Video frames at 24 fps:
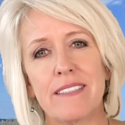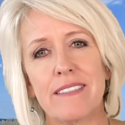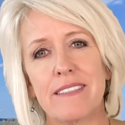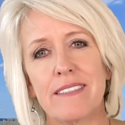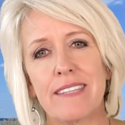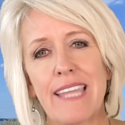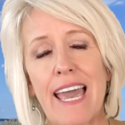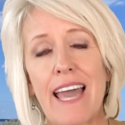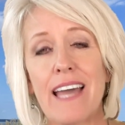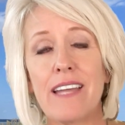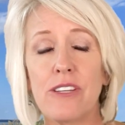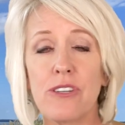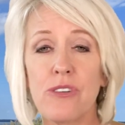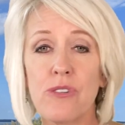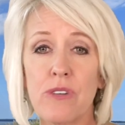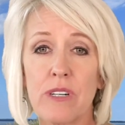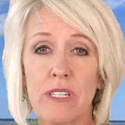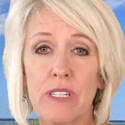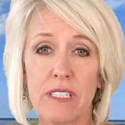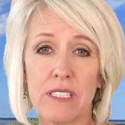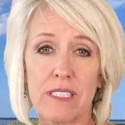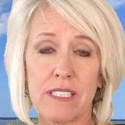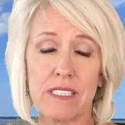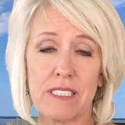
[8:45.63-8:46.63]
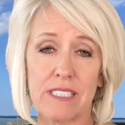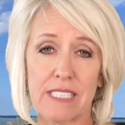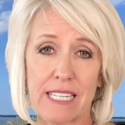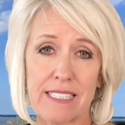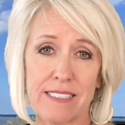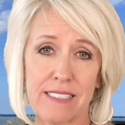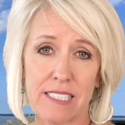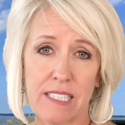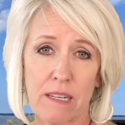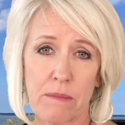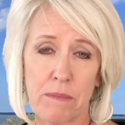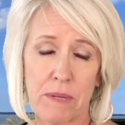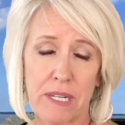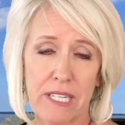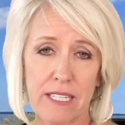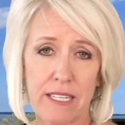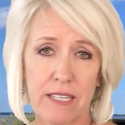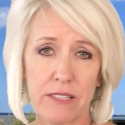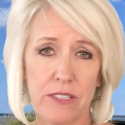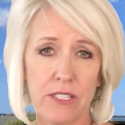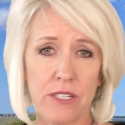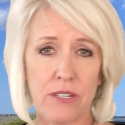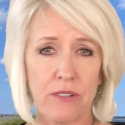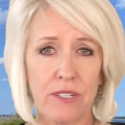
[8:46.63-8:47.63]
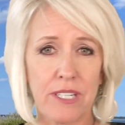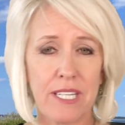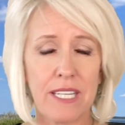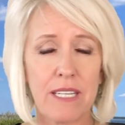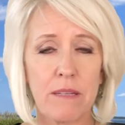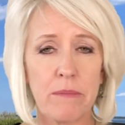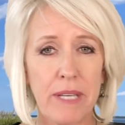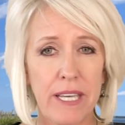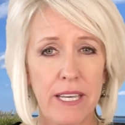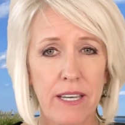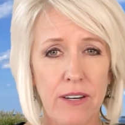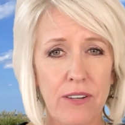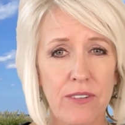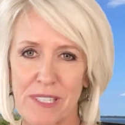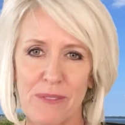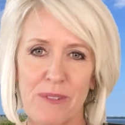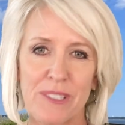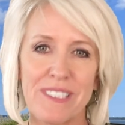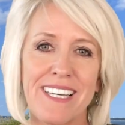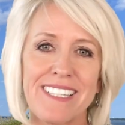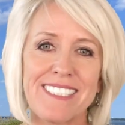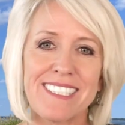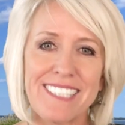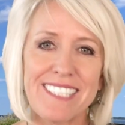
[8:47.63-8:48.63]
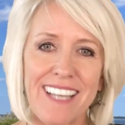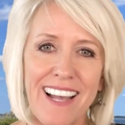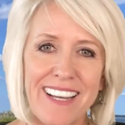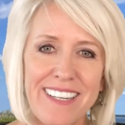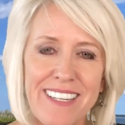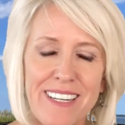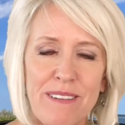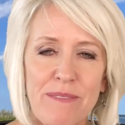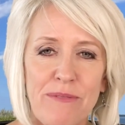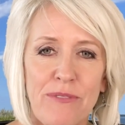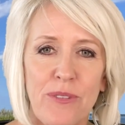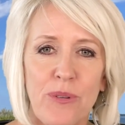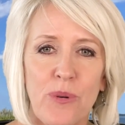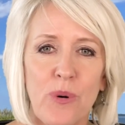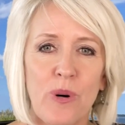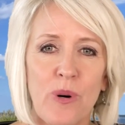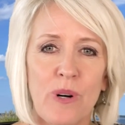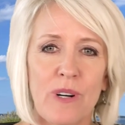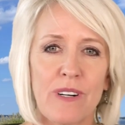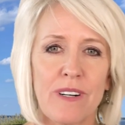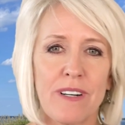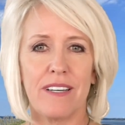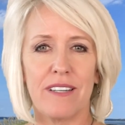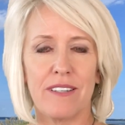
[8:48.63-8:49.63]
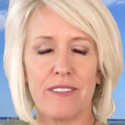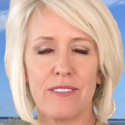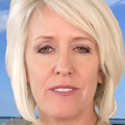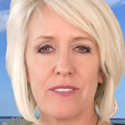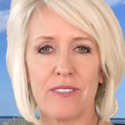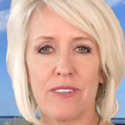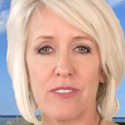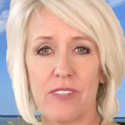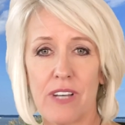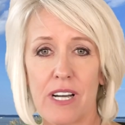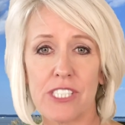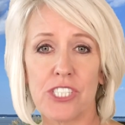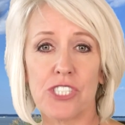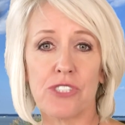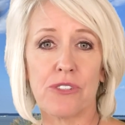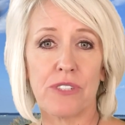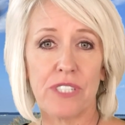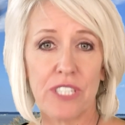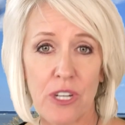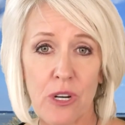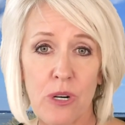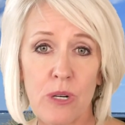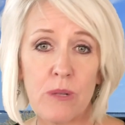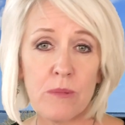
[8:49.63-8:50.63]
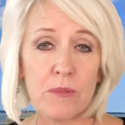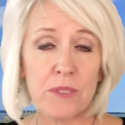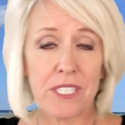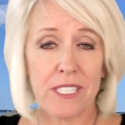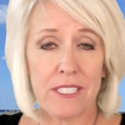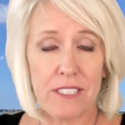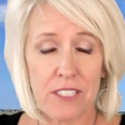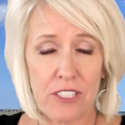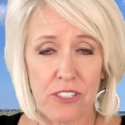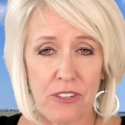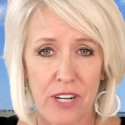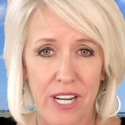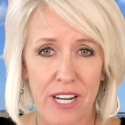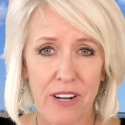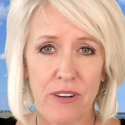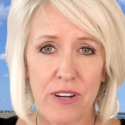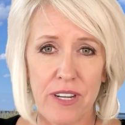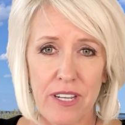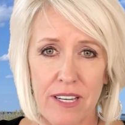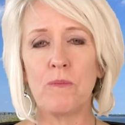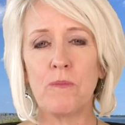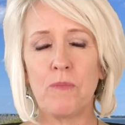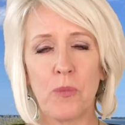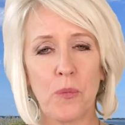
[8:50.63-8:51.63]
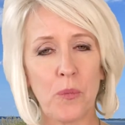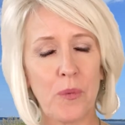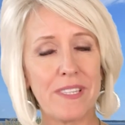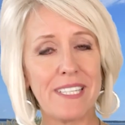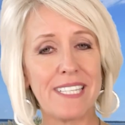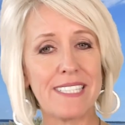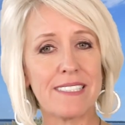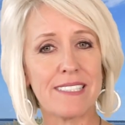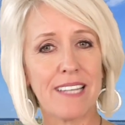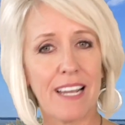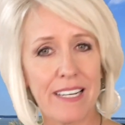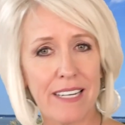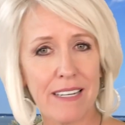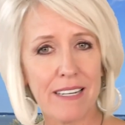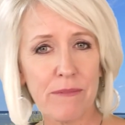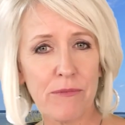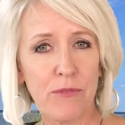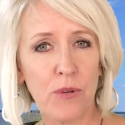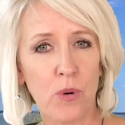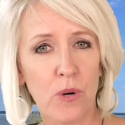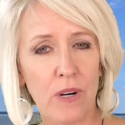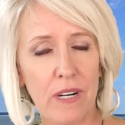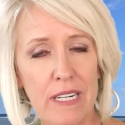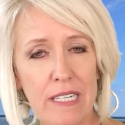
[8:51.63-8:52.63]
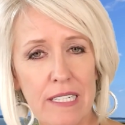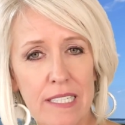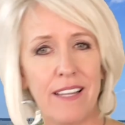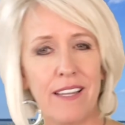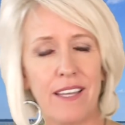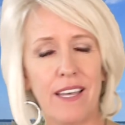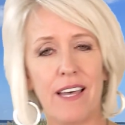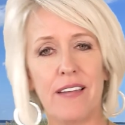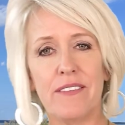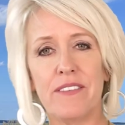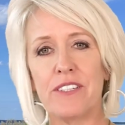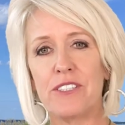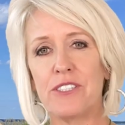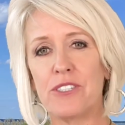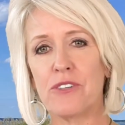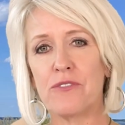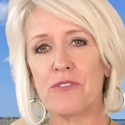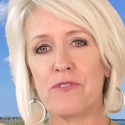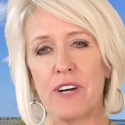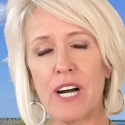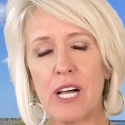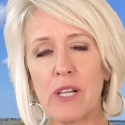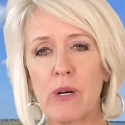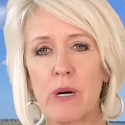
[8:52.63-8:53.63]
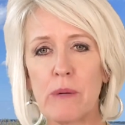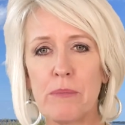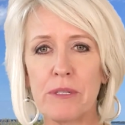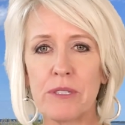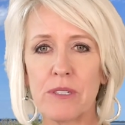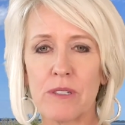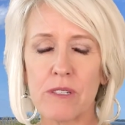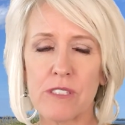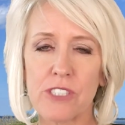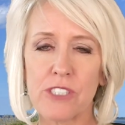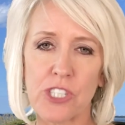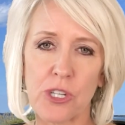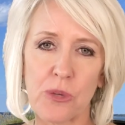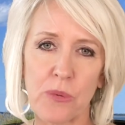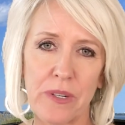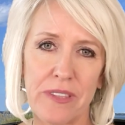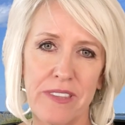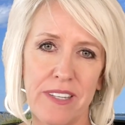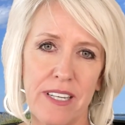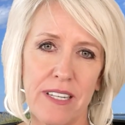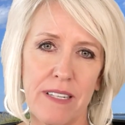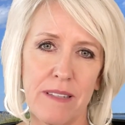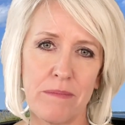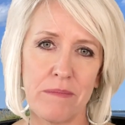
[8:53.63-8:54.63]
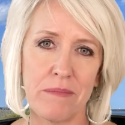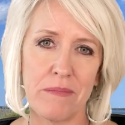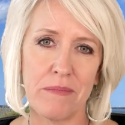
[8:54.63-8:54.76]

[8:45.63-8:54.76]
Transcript: That you can send somebody in their email when they sign up for the luxury homes in your area. When they sign up for it and then you follow up and nurture with them,